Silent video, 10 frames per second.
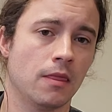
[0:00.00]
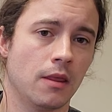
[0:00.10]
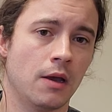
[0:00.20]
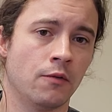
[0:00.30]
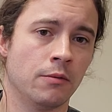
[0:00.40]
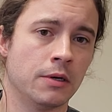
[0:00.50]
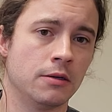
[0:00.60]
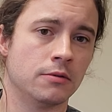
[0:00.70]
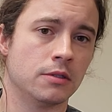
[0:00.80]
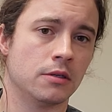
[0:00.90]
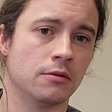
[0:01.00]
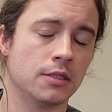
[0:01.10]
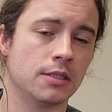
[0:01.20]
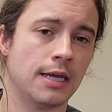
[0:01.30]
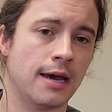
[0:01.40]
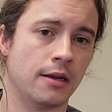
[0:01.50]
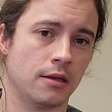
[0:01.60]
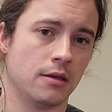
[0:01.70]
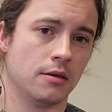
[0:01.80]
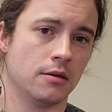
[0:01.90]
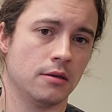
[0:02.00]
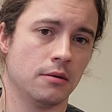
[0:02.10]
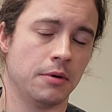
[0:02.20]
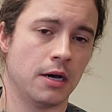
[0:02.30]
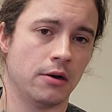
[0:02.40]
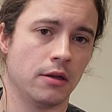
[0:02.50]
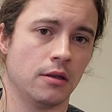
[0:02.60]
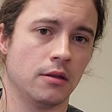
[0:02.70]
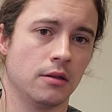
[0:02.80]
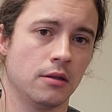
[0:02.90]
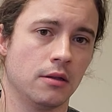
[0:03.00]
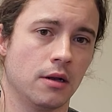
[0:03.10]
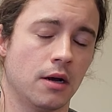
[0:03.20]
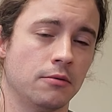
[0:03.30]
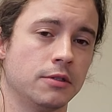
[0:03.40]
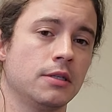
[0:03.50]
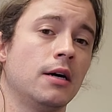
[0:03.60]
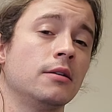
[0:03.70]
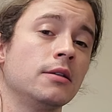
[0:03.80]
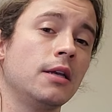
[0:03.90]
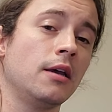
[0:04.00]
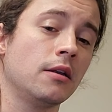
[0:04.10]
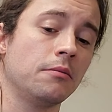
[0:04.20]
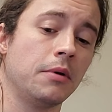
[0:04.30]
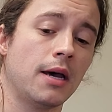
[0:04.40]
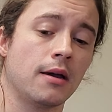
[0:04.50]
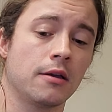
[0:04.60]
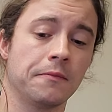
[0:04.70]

everybody was so ecstatic about it. I was kind of taken aback.